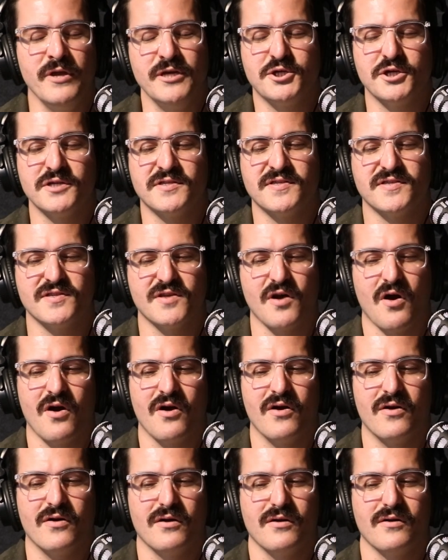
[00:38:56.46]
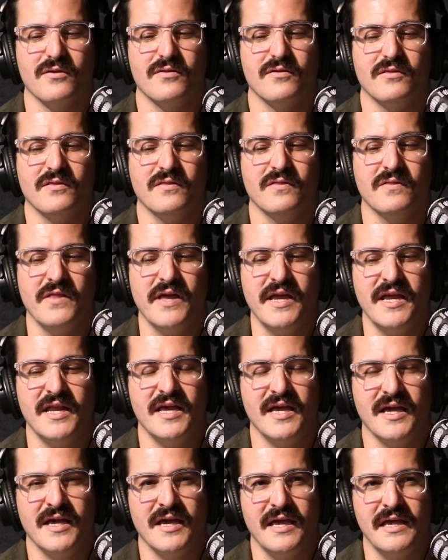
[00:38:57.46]
should start
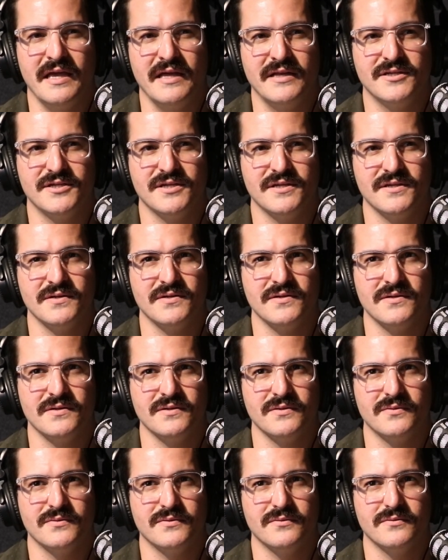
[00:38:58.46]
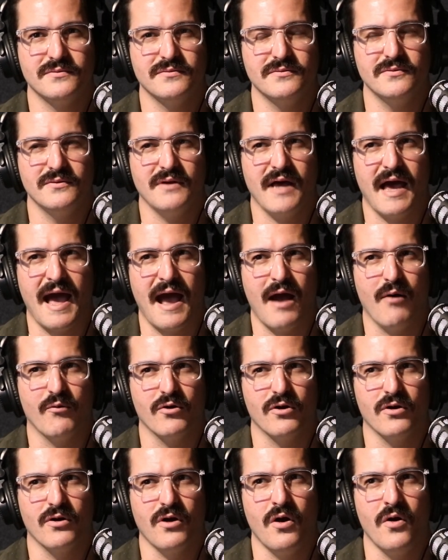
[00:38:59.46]
leaning into
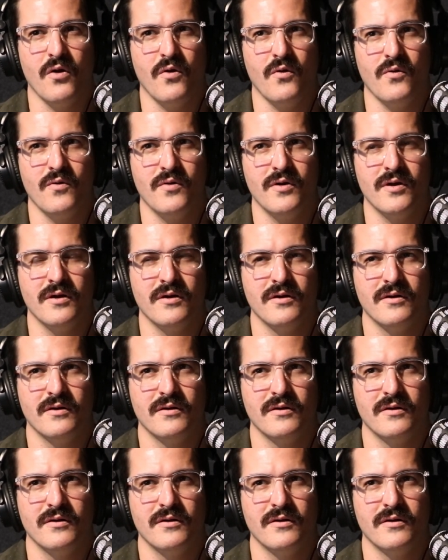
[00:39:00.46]
our own